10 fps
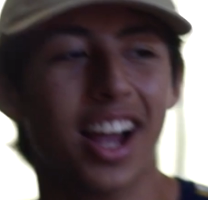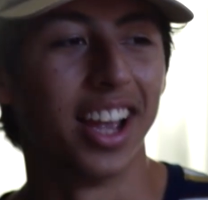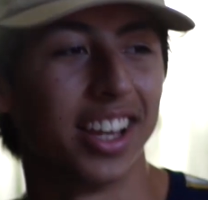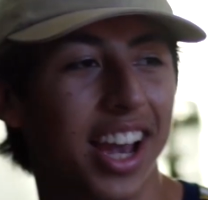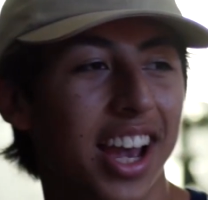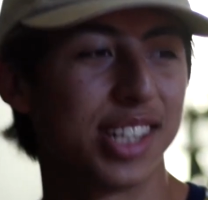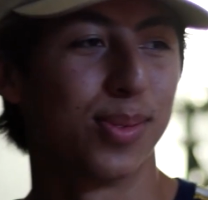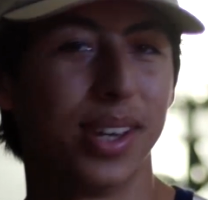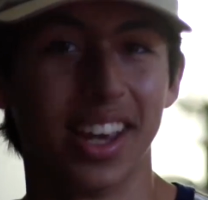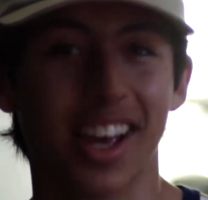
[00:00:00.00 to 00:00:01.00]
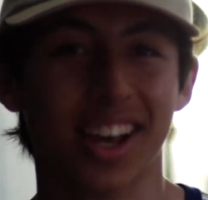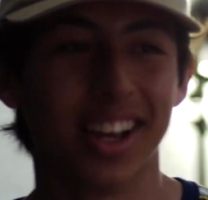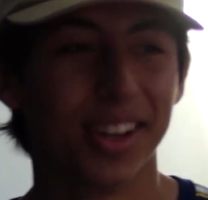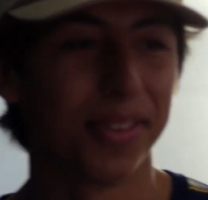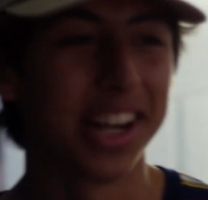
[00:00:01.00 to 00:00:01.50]
All right, guys, we
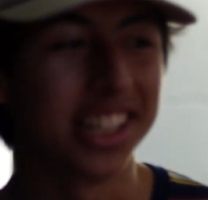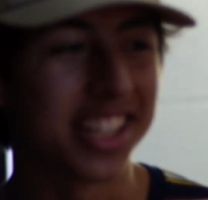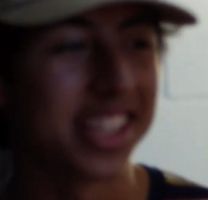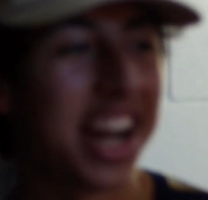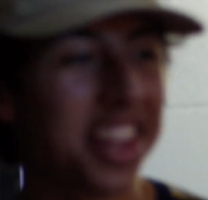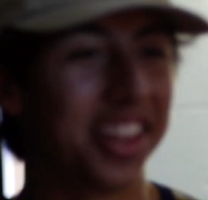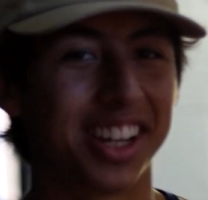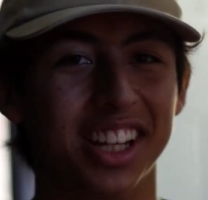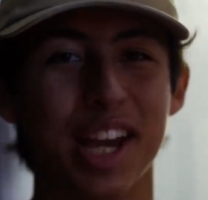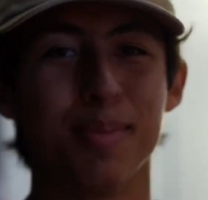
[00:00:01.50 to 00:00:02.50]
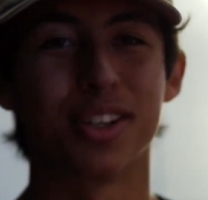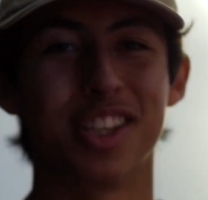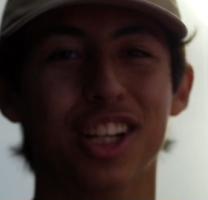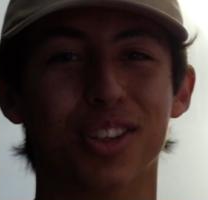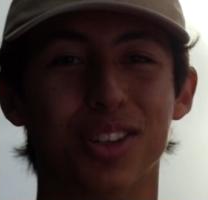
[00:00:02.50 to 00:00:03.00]
kind of decided the clamp
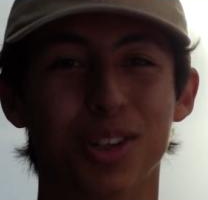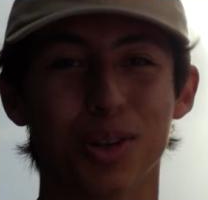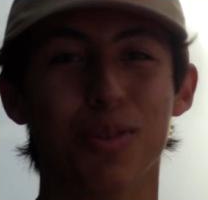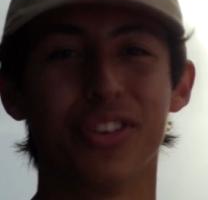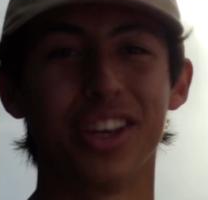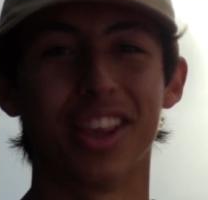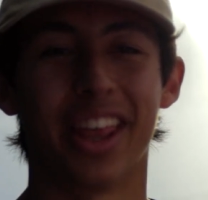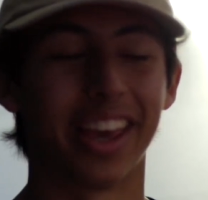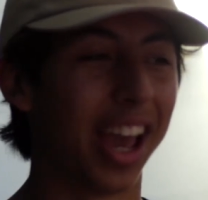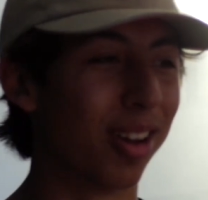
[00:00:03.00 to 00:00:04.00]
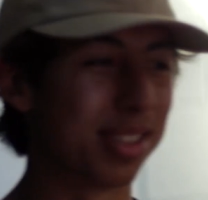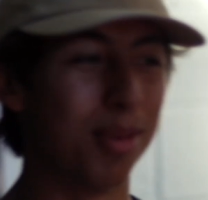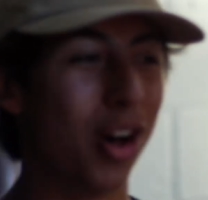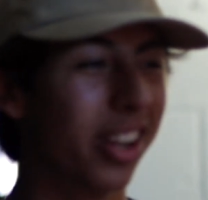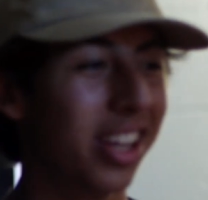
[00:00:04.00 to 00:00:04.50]
looks a little goofy, like how
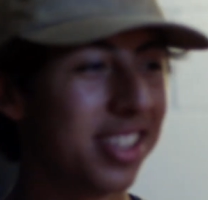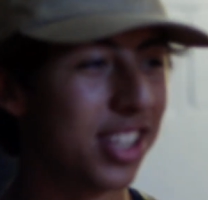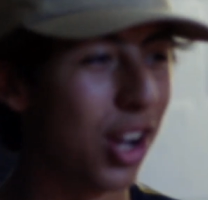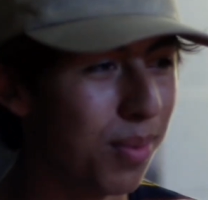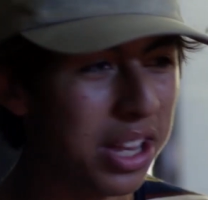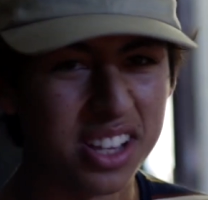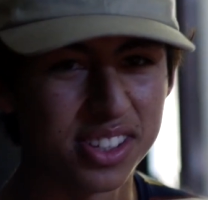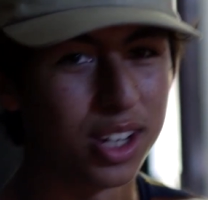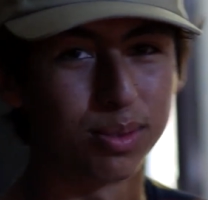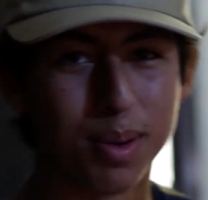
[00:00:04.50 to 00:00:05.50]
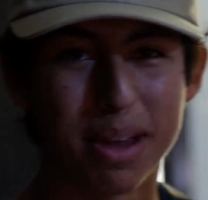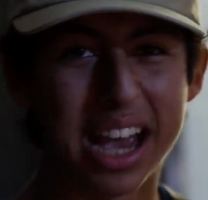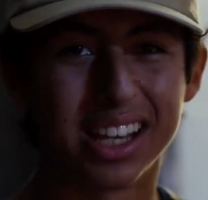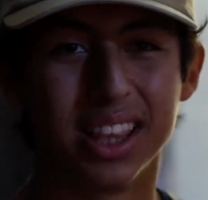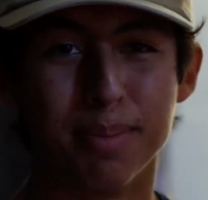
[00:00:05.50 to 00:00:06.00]
small it is. So it's gonna run
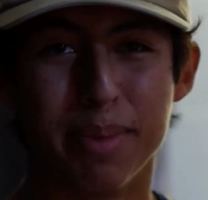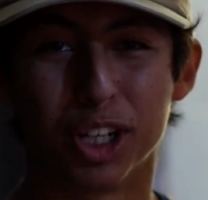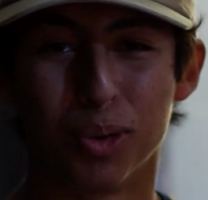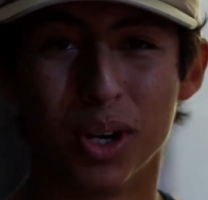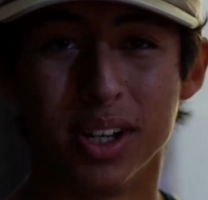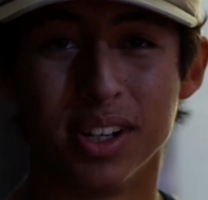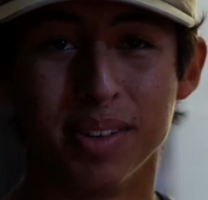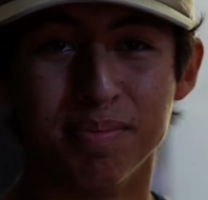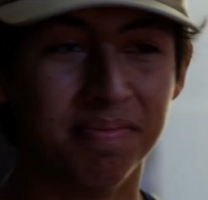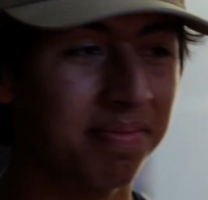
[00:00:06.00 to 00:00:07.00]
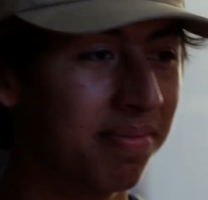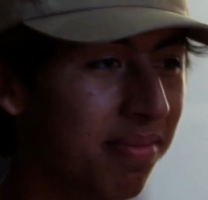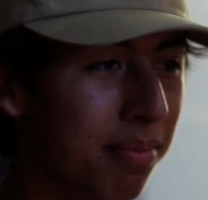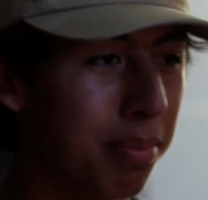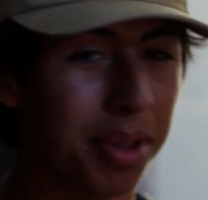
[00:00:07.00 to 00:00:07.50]
back, get the bigger one and
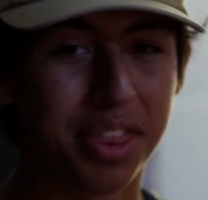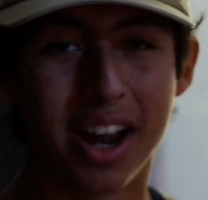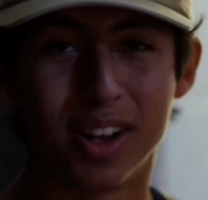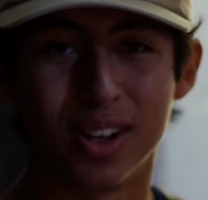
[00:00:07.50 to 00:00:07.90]
put that